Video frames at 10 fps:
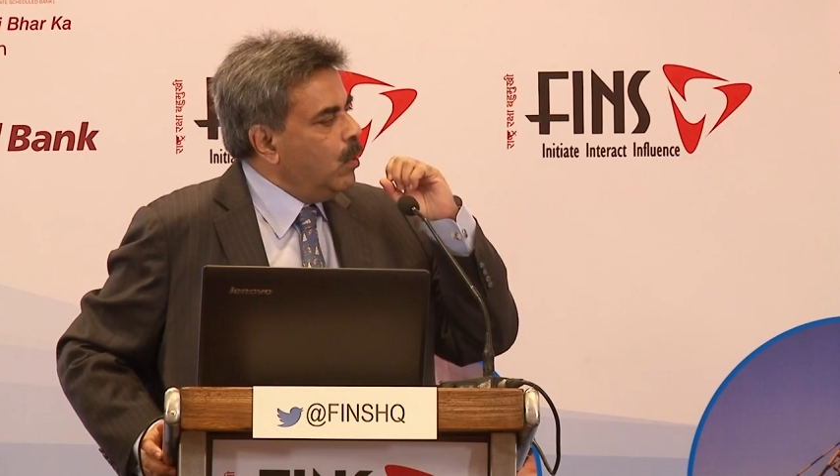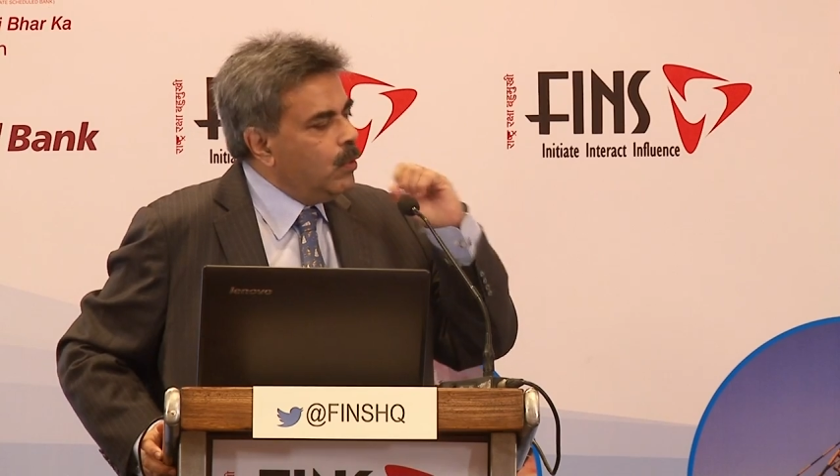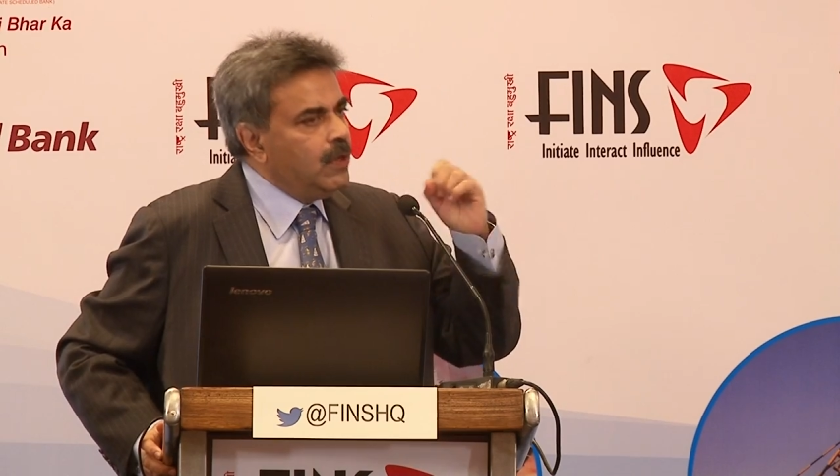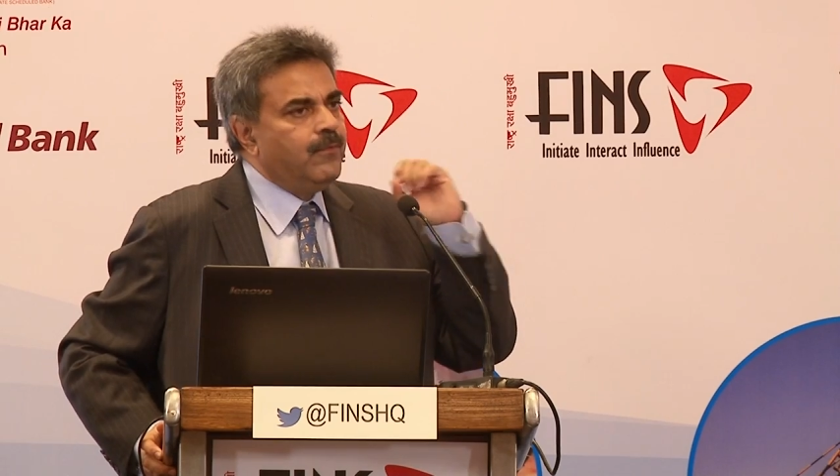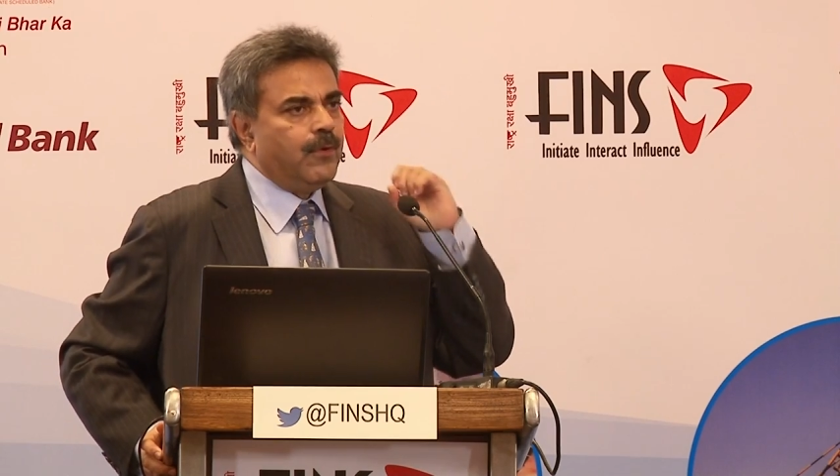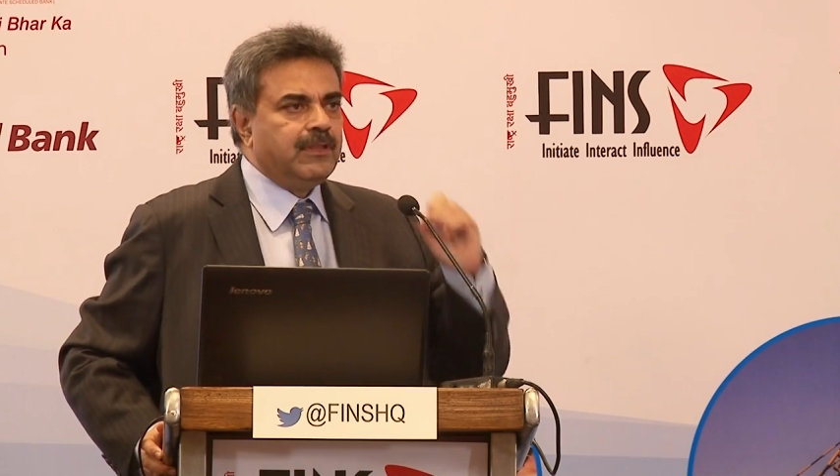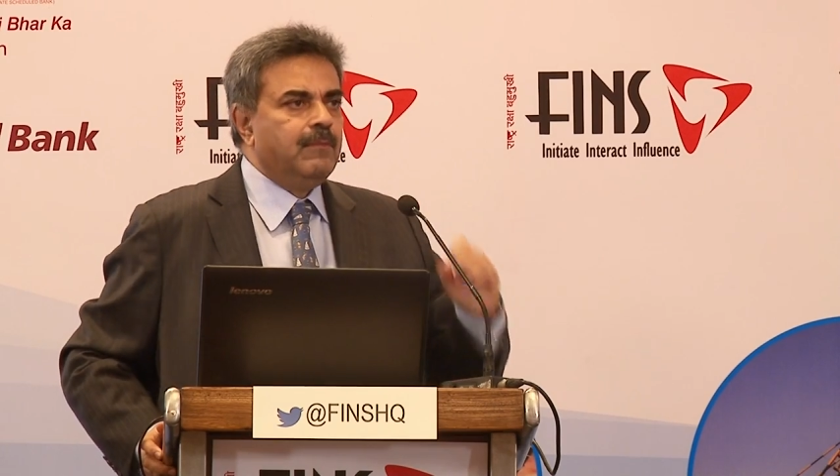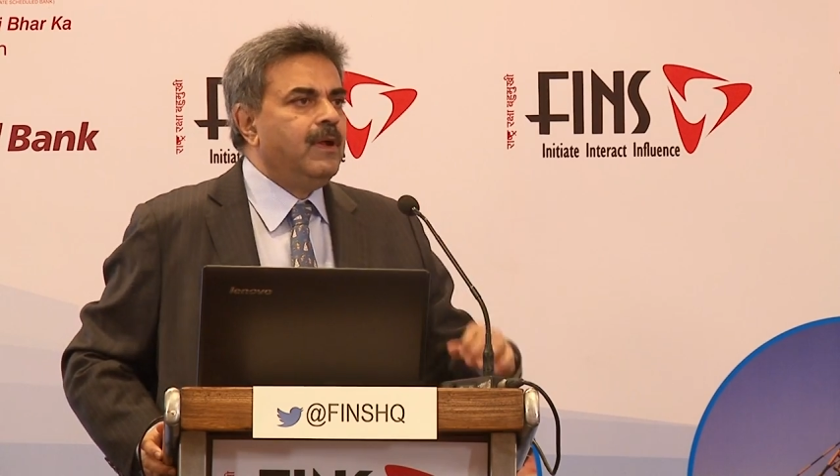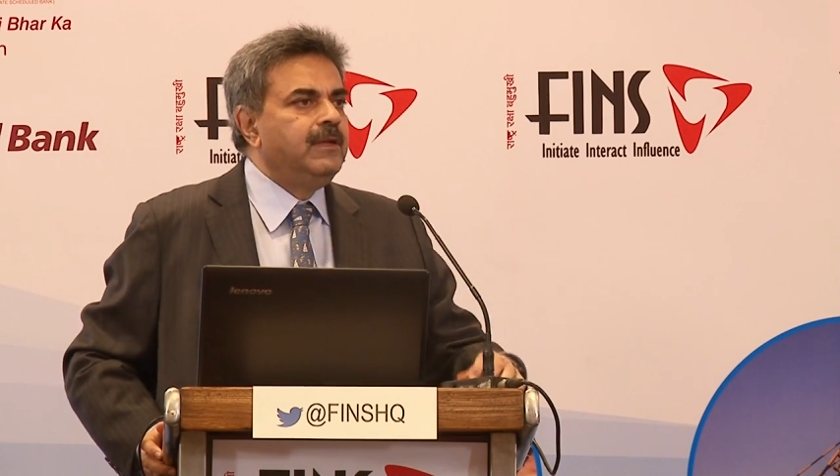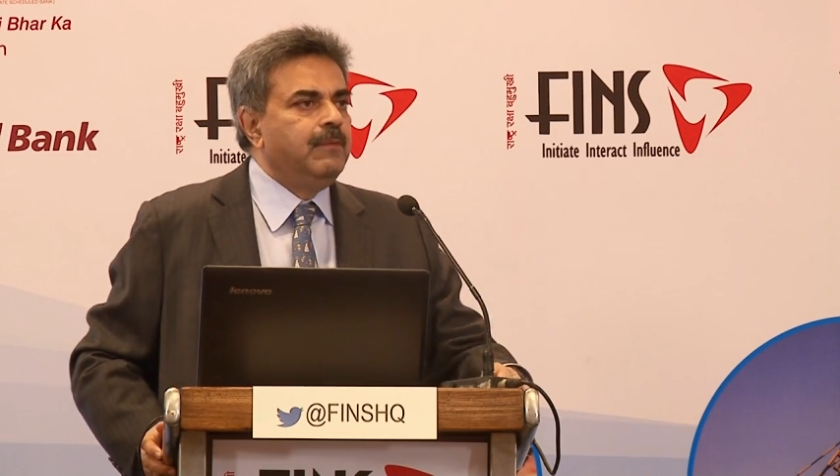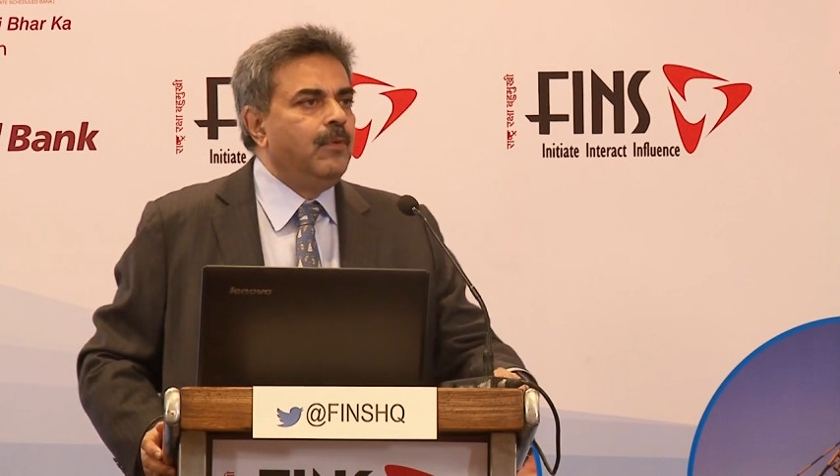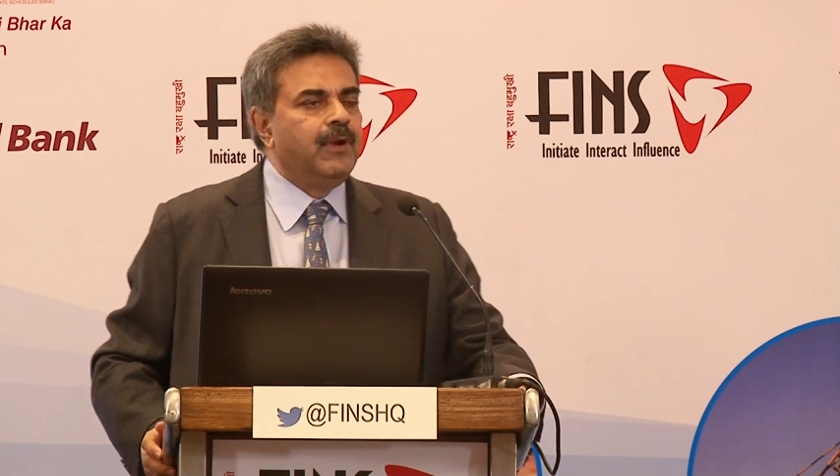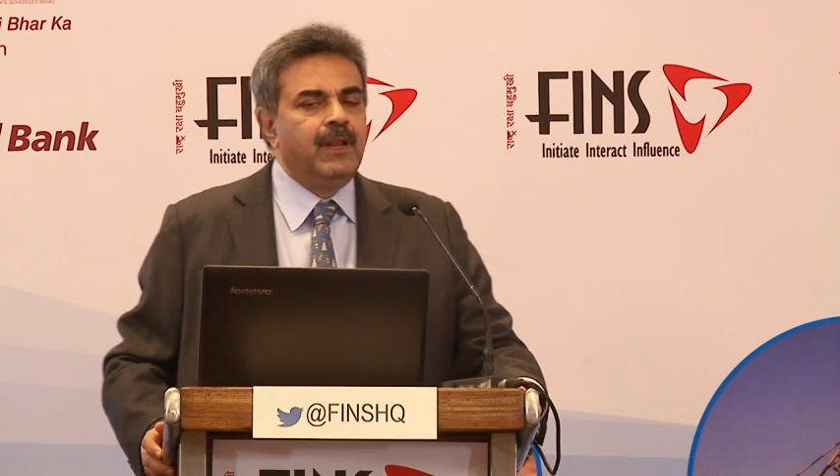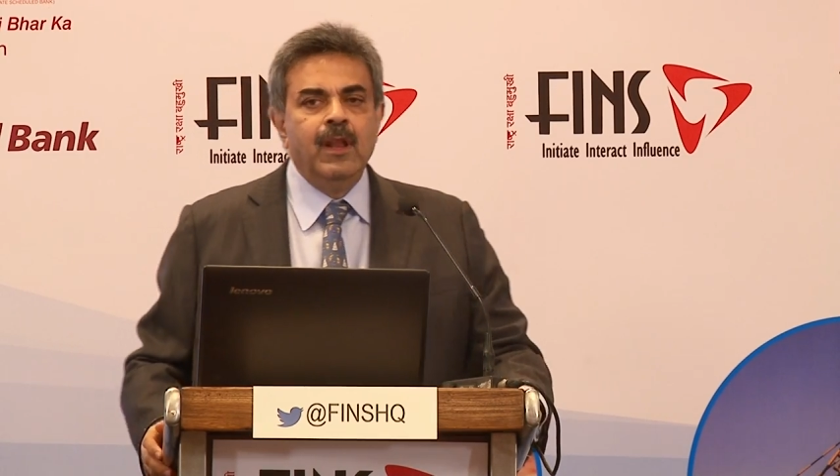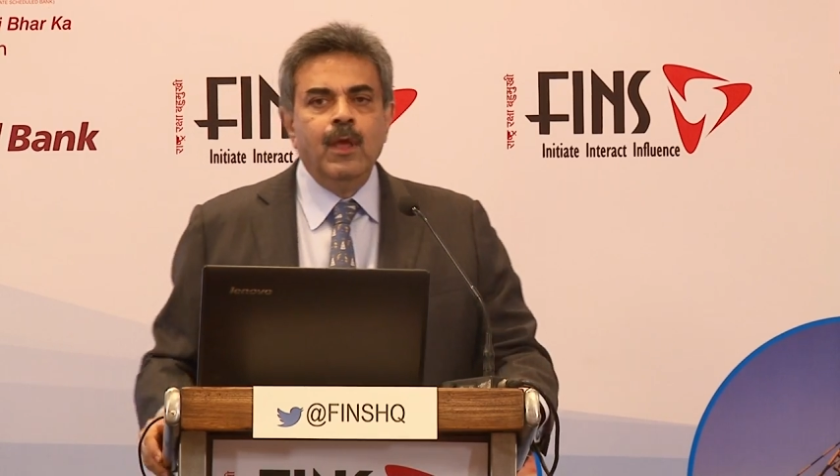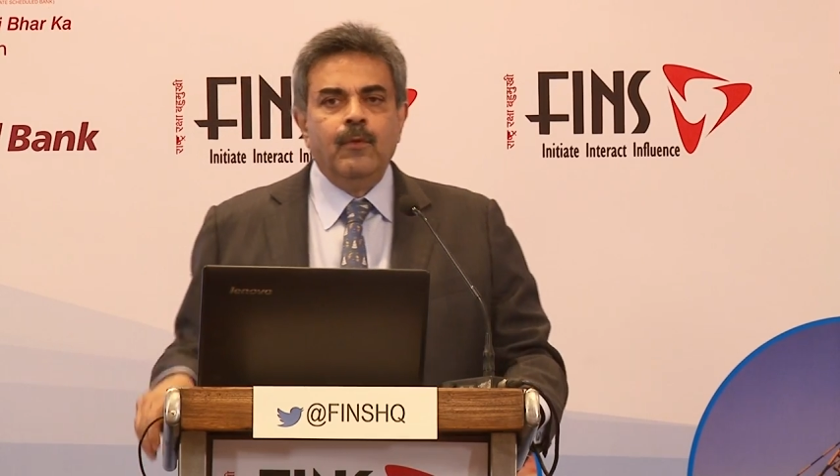only for the multimodal,